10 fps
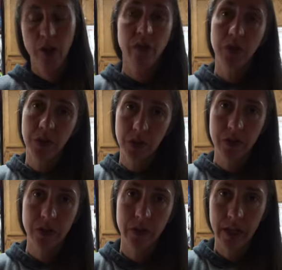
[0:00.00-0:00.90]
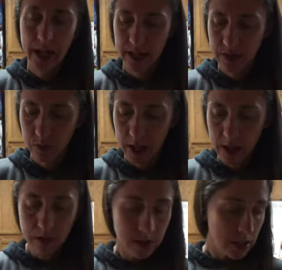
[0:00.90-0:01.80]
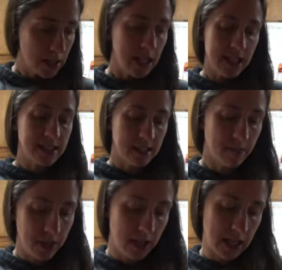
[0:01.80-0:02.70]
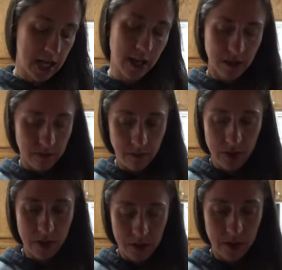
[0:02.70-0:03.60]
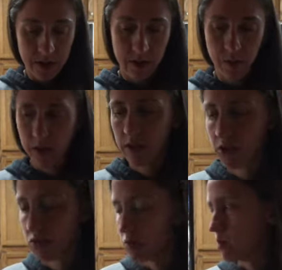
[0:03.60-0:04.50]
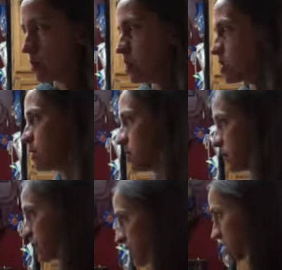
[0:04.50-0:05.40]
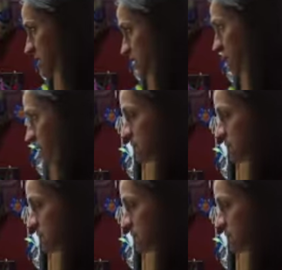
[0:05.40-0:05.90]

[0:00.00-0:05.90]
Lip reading: you could do that as well. And that's something that I could do even with the True Orange. But let's just see if this